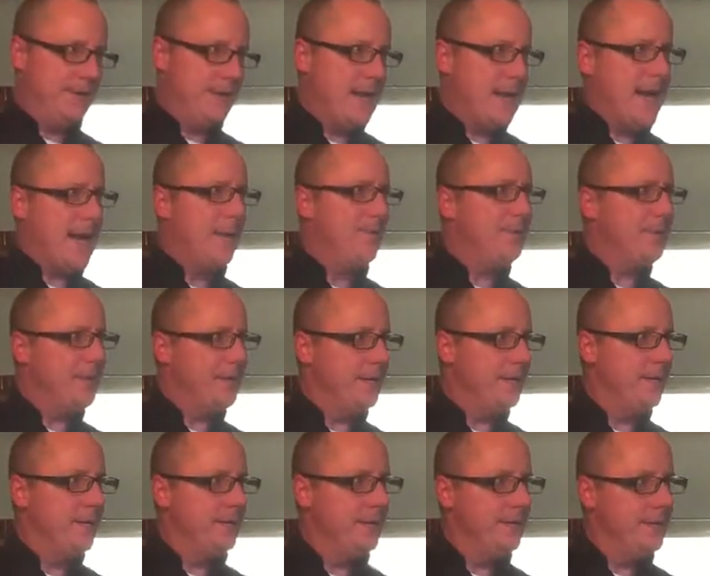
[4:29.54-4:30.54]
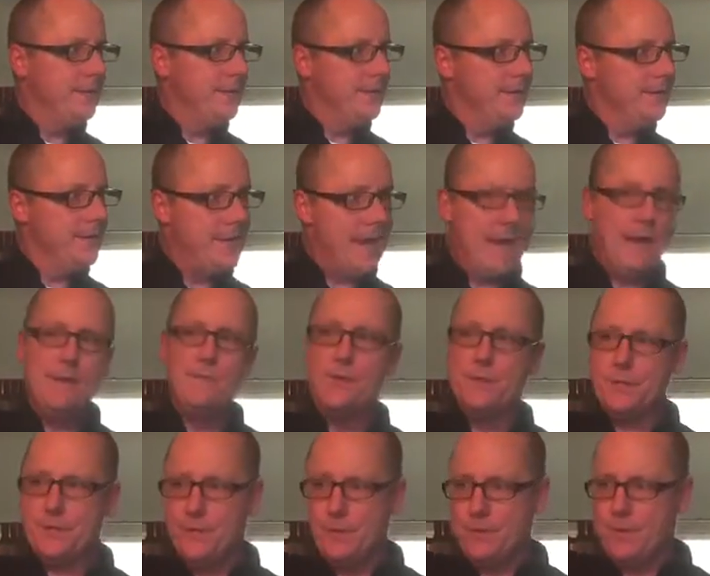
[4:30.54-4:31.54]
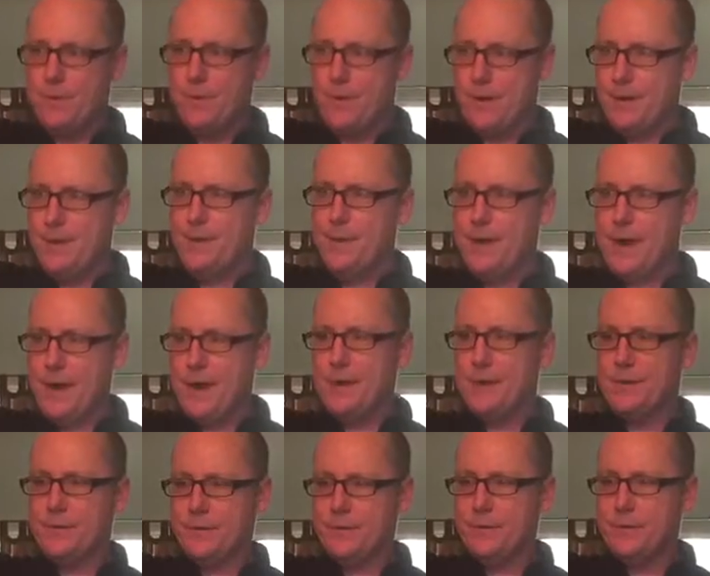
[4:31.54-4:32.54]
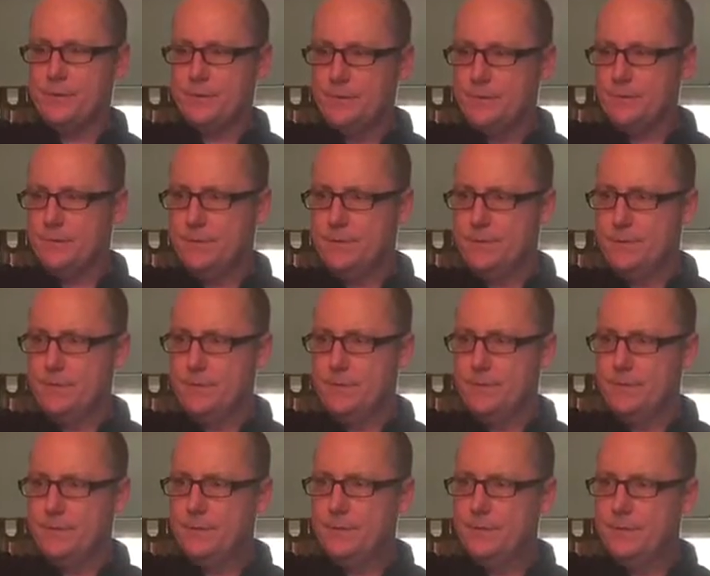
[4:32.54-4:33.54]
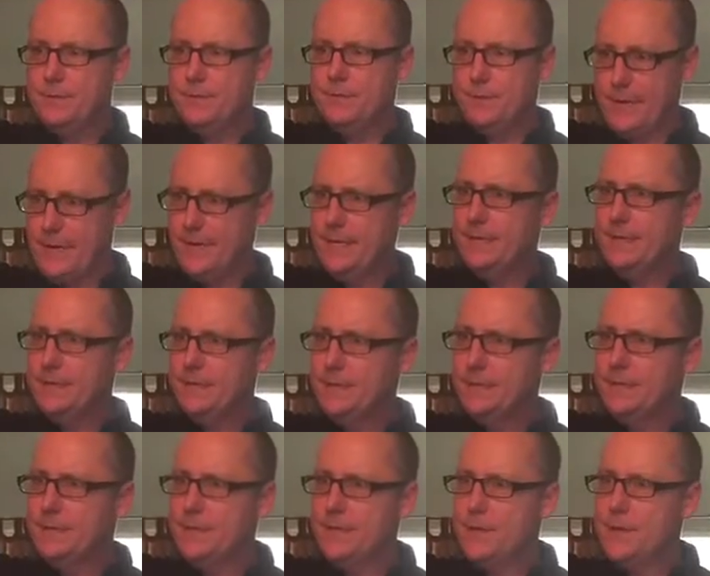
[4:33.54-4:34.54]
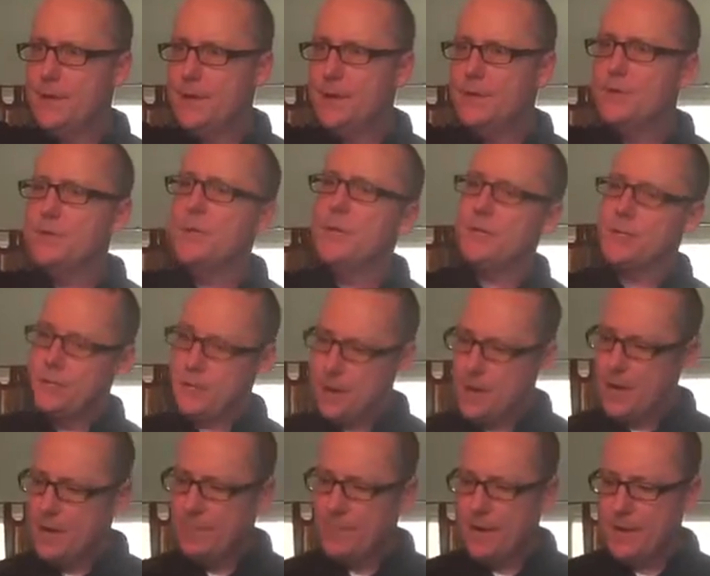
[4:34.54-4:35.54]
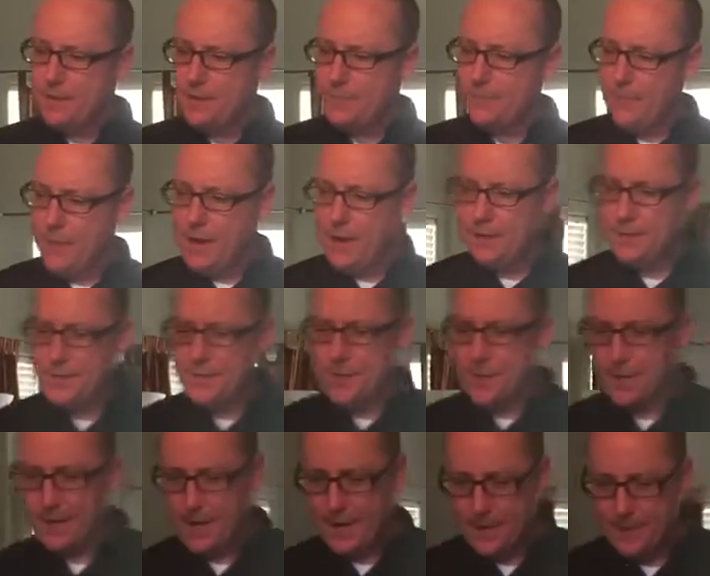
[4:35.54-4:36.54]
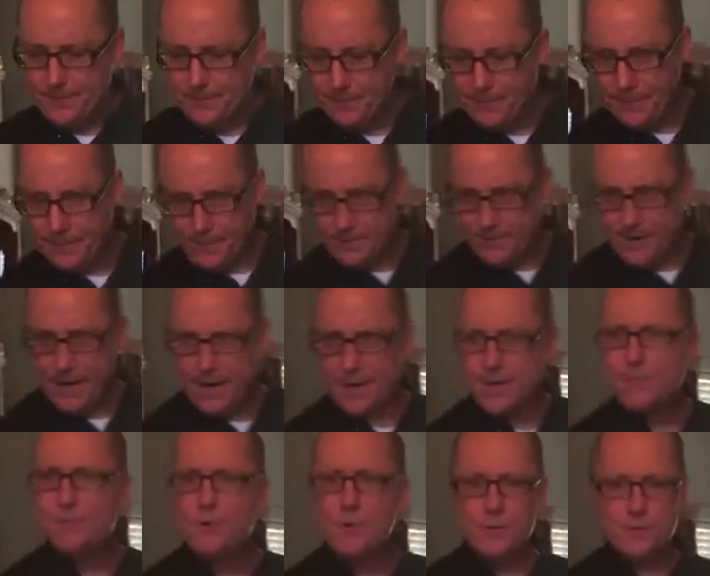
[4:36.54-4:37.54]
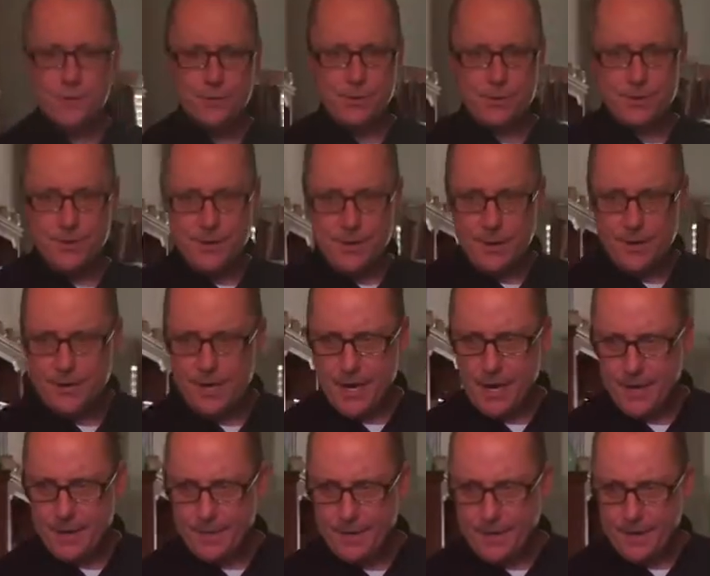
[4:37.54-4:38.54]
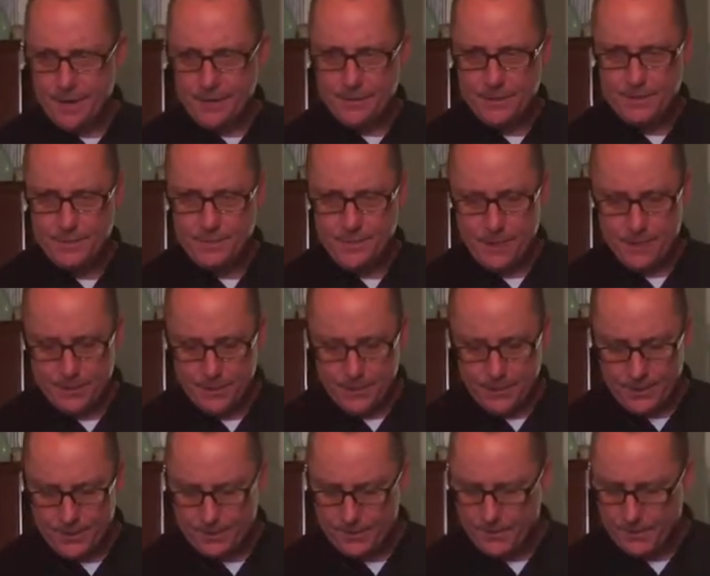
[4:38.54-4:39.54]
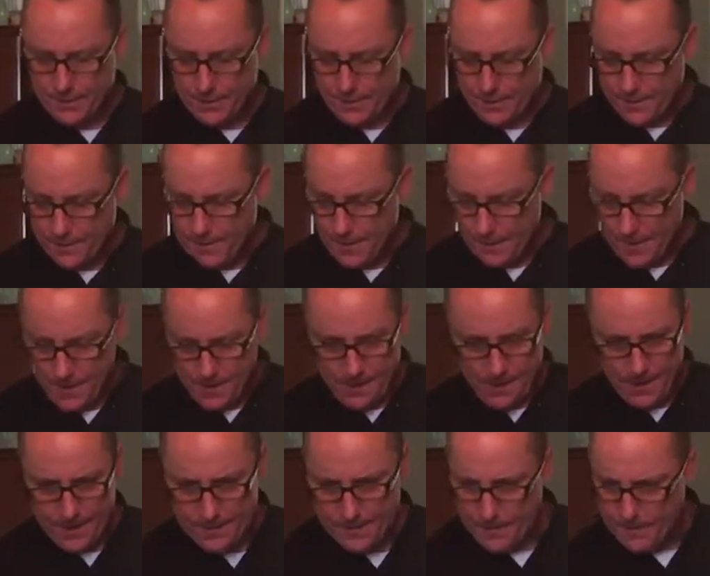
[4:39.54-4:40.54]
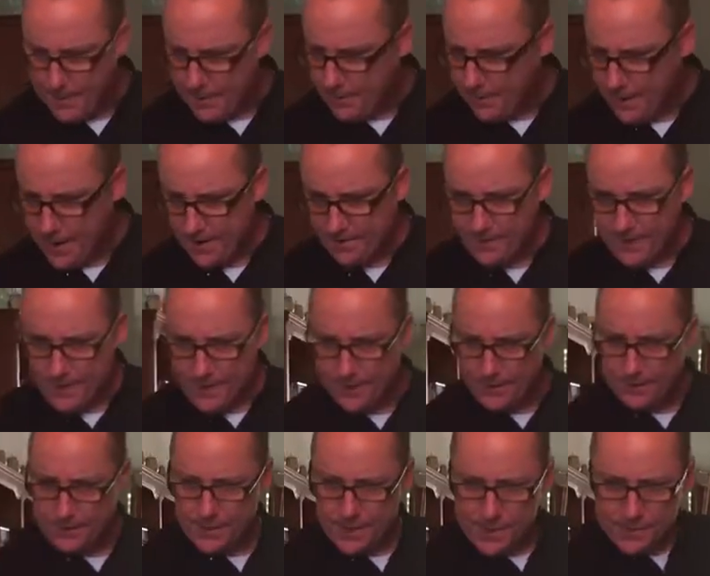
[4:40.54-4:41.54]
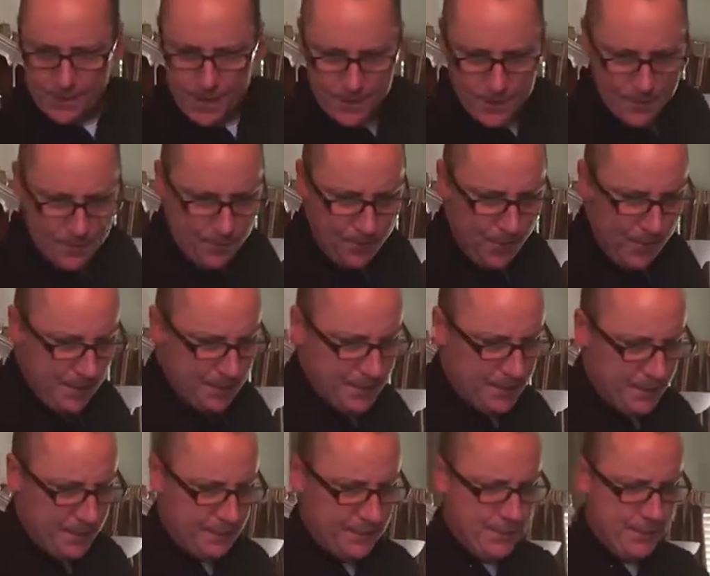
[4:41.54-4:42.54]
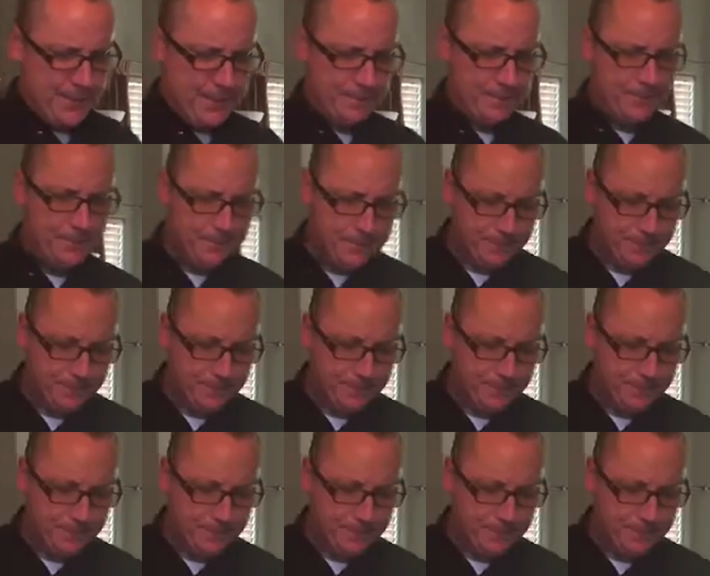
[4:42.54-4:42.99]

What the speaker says: and happy to have this cookware in their house, right? So let's talk about the pricing, okay? You've got your brochures there, you got your pens, everybody's good? All right, let me grab this and my new pricing sheet.